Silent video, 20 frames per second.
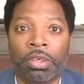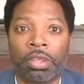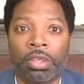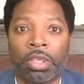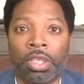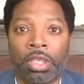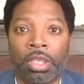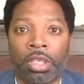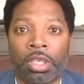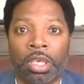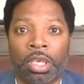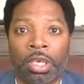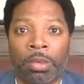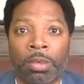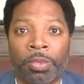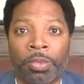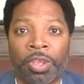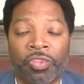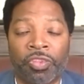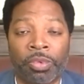the
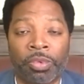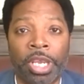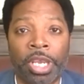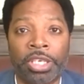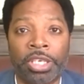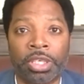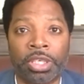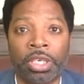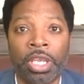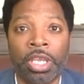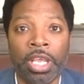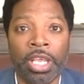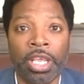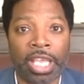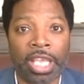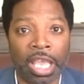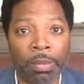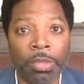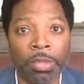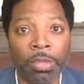um, information
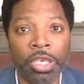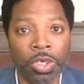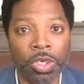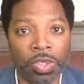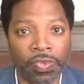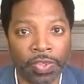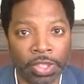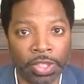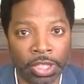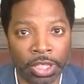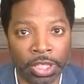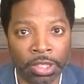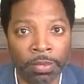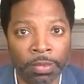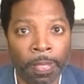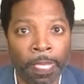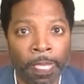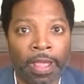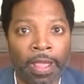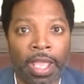can be used for good